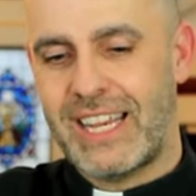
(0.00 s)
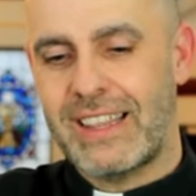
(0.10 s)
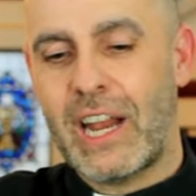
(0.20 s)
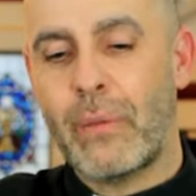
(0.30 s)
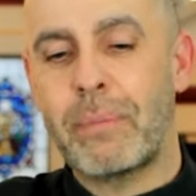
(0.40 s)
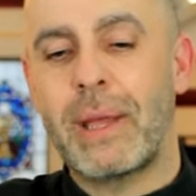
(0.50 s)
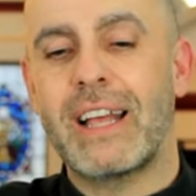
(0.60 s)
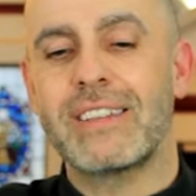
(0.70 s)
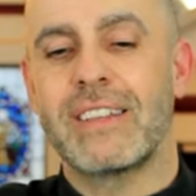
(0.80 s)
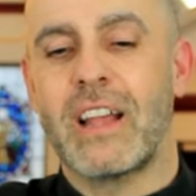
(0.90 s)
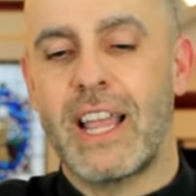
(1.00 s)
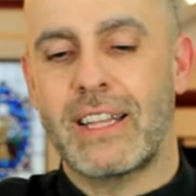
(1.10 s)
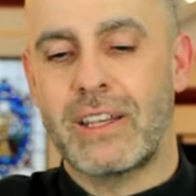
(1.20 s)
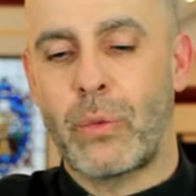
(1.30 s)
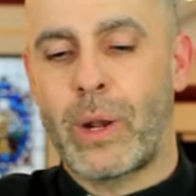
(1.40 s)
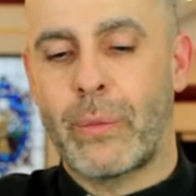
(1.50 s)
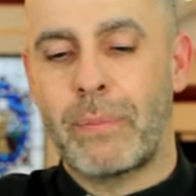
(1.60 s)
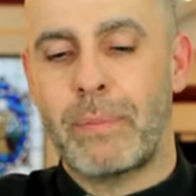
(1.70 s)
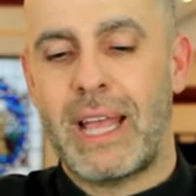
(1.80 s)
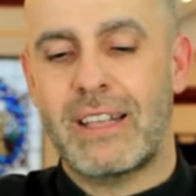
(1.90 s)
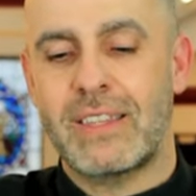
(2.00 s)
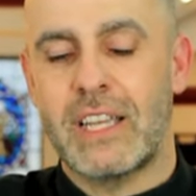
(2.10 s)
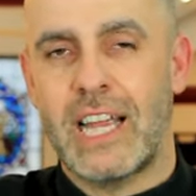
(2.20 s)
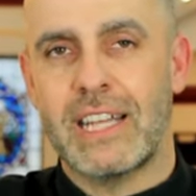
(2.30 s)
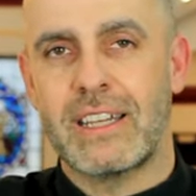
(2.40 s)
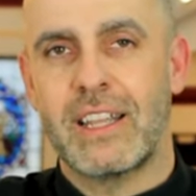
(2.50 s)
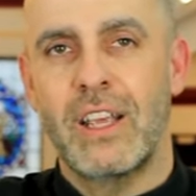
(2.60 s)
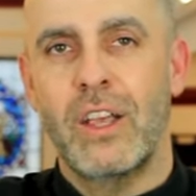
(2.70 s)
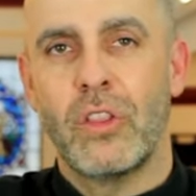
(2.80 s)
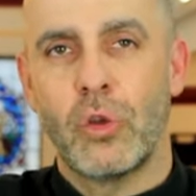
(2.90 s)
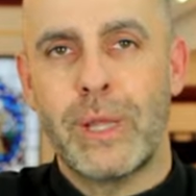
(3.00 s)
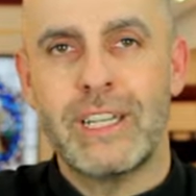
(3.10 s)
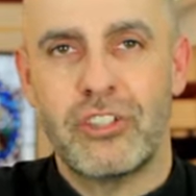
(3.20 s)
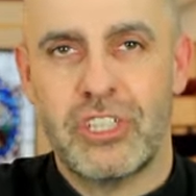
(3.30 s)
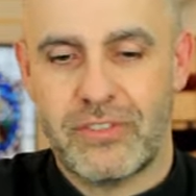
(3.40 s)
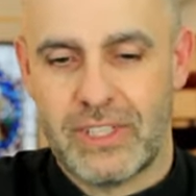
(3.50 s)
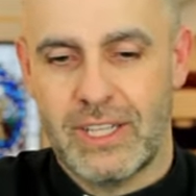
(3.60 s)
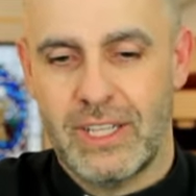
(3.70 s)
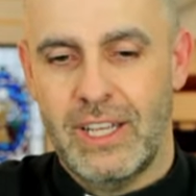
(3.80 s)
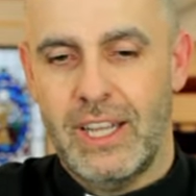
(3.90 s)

And then I went past an island, and when I went past the island, the wind shifted.